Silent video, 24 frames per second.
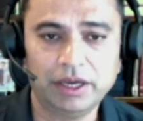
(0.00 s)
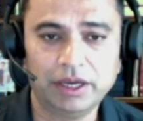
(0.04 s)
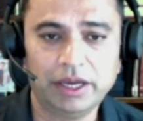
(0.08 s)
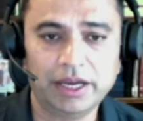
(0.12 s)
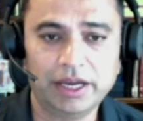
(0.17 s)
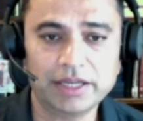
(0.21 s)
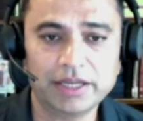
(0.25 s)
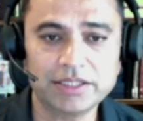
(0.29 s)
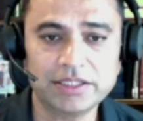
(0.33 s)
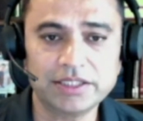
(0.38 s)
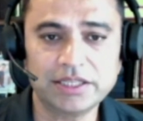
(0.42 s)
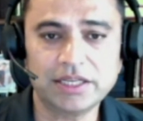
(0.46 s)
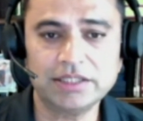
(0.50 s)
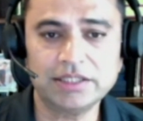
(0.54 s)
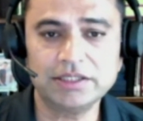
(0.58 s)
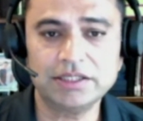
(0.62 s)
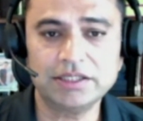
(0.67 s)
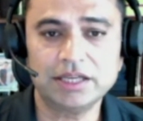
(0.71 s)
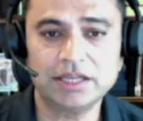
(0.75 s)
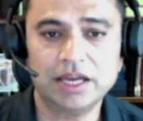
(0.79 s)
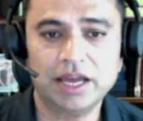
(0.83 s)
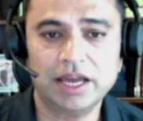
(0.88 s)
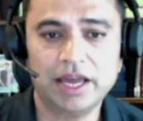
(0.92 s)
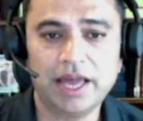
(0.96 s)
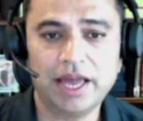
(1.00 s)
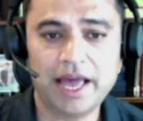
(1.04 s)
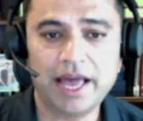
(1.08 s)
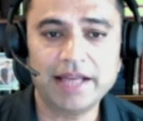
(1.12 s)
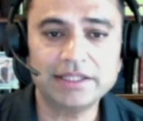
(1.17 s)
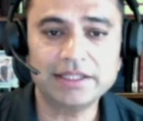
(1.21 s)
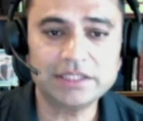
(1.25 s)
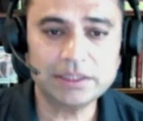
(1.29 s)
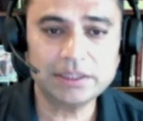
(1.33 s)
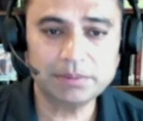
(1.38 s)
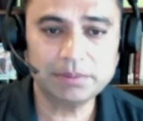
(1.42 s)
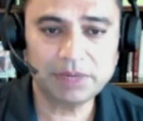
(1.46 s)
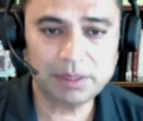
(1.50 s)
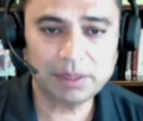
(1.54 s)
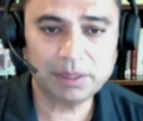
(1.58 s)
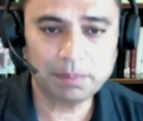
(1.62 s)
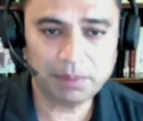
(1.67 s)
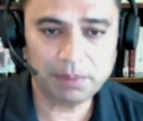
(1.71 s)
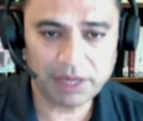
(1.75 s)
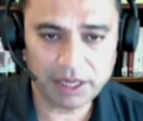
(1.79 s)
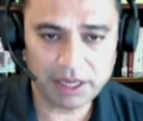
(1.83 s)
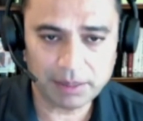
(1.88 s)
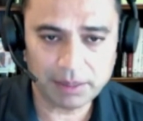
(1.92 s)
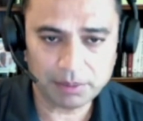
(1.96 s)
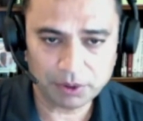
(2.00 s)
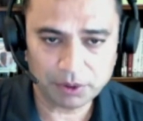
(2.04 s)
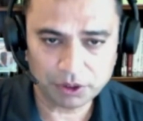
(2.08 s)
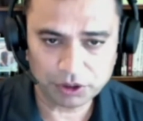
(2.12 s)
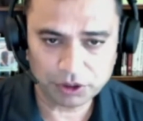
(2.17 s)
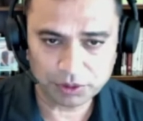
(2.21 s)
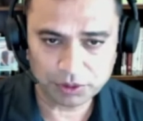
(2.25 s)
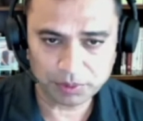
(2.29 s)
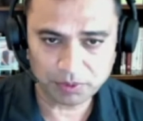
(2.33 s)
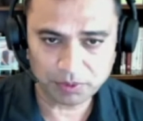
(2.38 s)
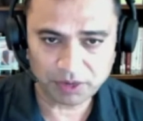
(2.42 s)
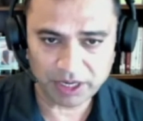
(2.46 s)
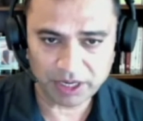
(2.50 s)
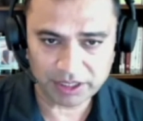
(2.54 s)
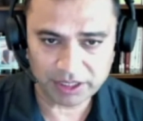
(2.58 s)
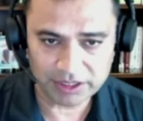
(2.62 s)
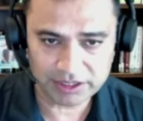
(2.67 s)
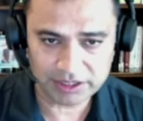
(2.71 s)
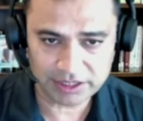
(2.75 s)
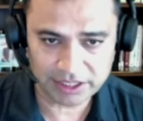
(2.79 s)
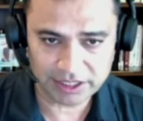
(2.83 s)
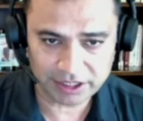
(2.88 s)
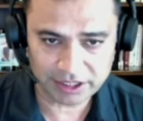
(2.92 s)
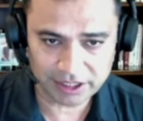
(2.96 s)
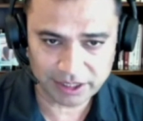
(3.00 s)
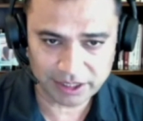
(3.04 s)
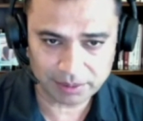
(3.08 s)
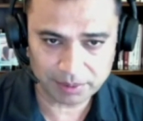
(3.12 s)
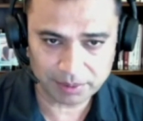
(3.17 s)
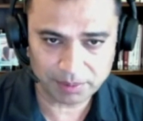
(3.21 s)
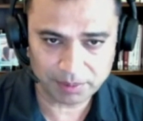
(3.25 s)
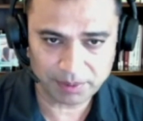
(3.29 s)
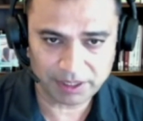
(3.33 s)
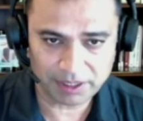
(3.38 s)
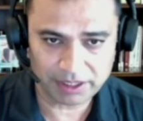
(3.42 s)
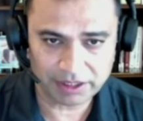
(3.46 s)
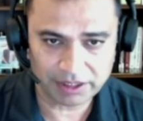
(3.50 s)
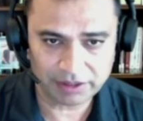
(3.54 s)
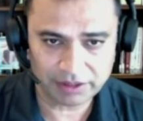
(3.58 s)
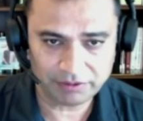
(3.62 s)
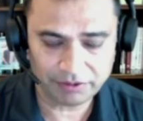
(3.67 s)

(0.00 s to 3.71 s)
extend Ansible playbook to provide this kind of capability,